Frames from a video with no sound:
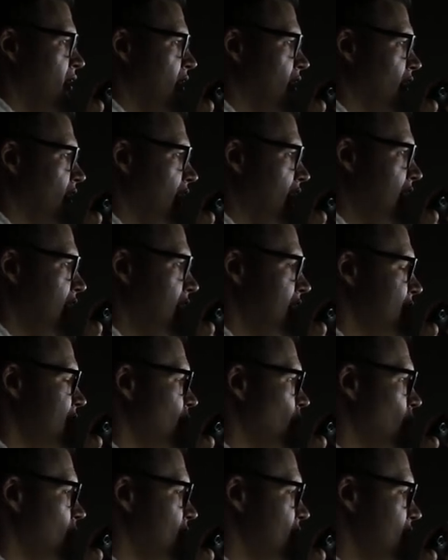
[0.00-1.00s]
Uh,
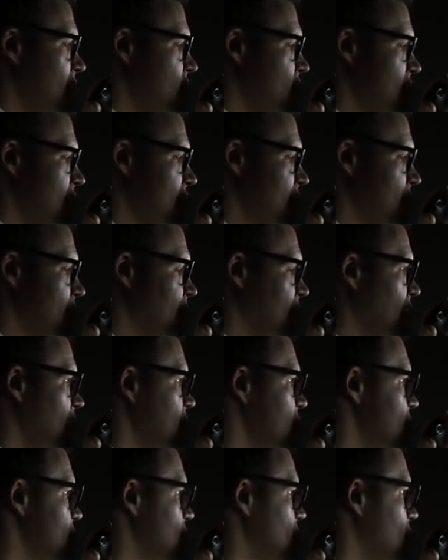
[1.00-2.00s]
AE4VJ from
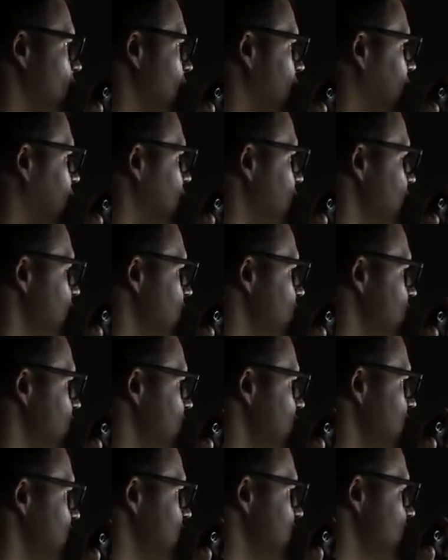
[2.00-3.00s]

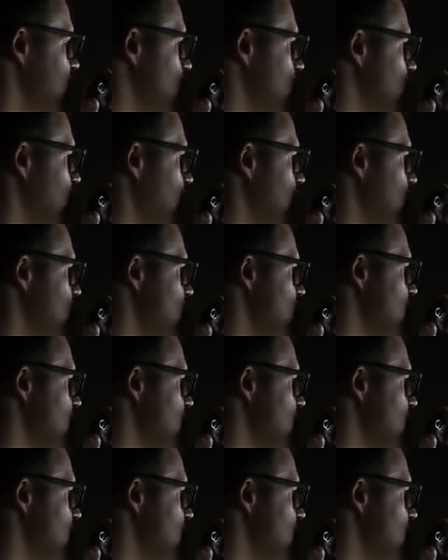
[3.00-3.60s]
K0LWC, stroke AG.